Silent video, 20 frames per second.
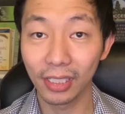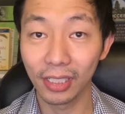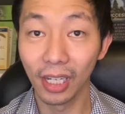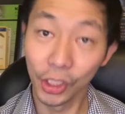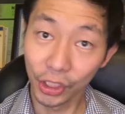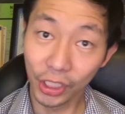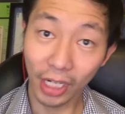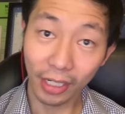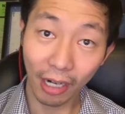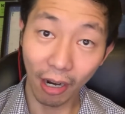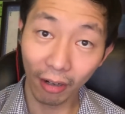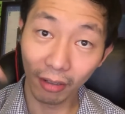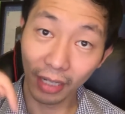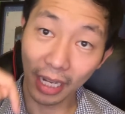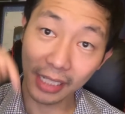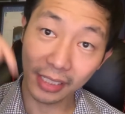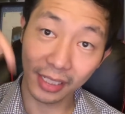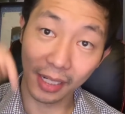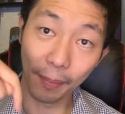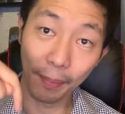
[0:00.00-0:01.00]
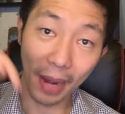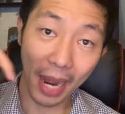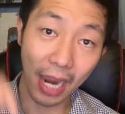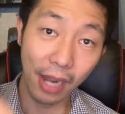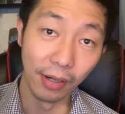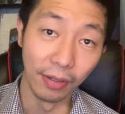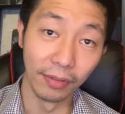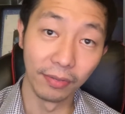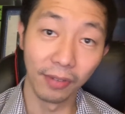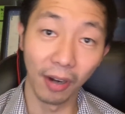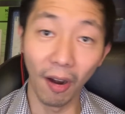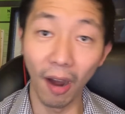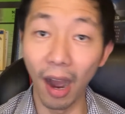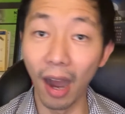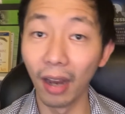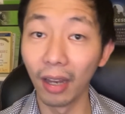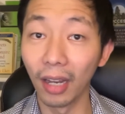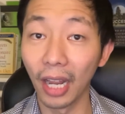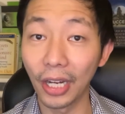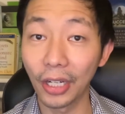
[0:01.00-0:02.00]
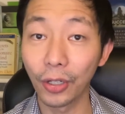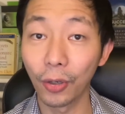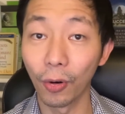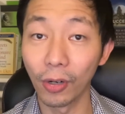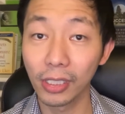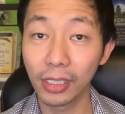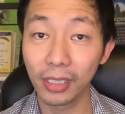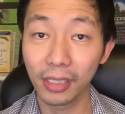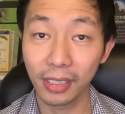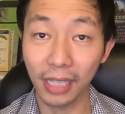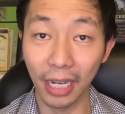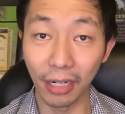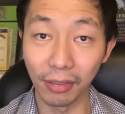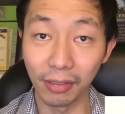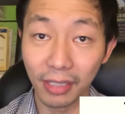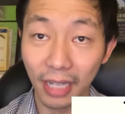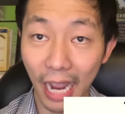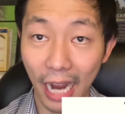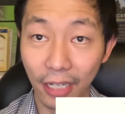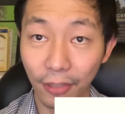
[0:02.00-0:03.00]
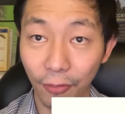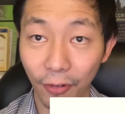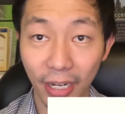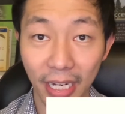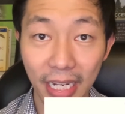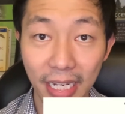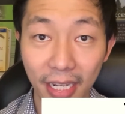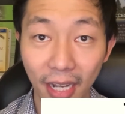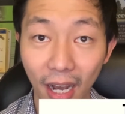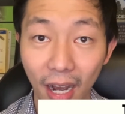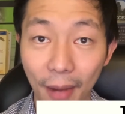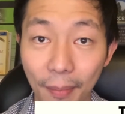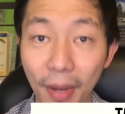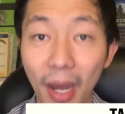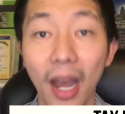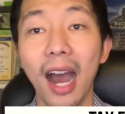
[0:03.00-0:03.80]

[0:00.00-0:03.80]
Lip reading: check out links in the bio for our online course titled Tax-Free eCom,